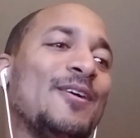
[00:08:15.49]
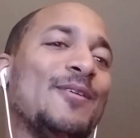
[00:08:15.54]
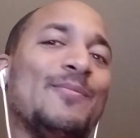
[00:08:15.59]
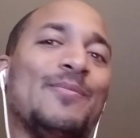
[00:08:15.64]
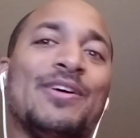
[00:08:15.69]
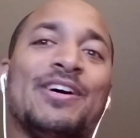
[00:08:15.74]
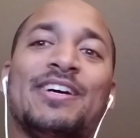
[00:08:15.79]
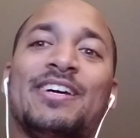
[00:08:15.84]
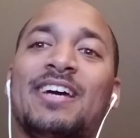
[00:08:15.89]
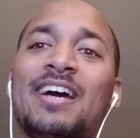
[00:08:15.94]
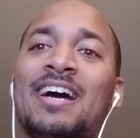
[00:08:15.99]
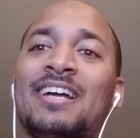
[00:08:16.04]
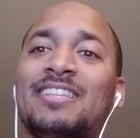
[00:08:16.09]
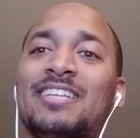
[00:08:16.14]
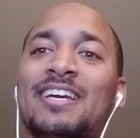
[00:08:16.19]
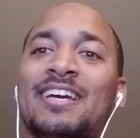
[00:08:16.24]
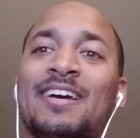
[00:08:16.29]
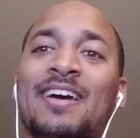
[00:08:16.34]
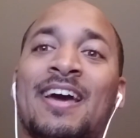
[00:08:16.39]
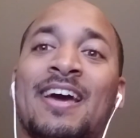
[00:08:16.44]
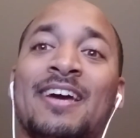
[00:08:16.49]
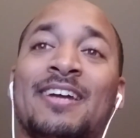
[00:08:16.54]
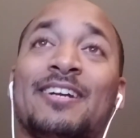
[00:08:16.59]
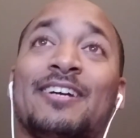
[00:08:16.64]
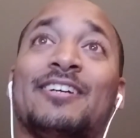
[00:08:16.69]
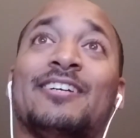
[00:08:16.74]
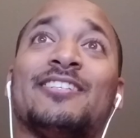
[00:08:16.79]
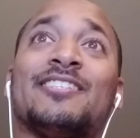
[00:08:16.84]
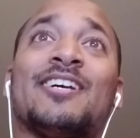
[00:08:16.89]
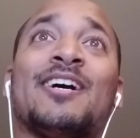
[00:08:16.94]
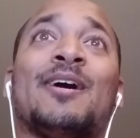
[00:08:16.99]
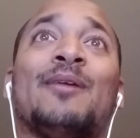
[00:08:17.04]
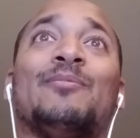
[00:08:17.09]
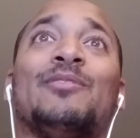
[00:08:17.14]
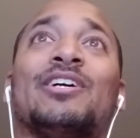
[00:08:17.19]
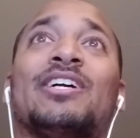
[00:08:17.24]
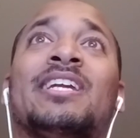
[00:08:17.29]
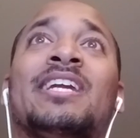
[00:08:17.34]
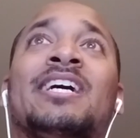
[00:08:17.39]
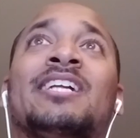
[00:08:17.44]
but I think I had a good time
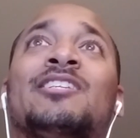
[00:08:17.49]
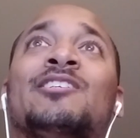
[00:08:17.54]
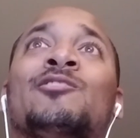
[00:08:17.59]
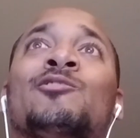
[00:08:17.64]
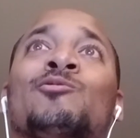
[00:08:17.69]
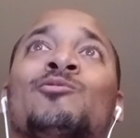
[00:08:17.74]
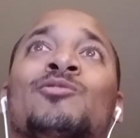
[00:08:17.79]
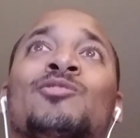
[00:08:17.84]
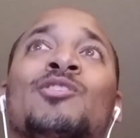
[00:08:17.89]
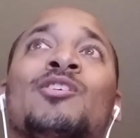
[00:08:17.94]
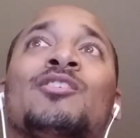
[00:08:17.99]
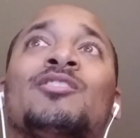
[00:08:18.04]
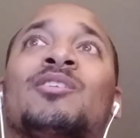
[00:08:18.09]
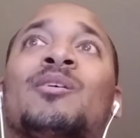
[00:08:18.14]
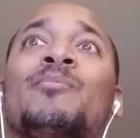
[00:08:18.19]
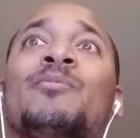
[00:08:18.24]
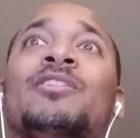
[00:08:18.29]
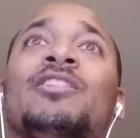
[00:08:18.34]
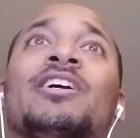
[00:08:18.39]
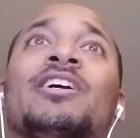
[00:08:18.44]
looking at these results. I'm gonna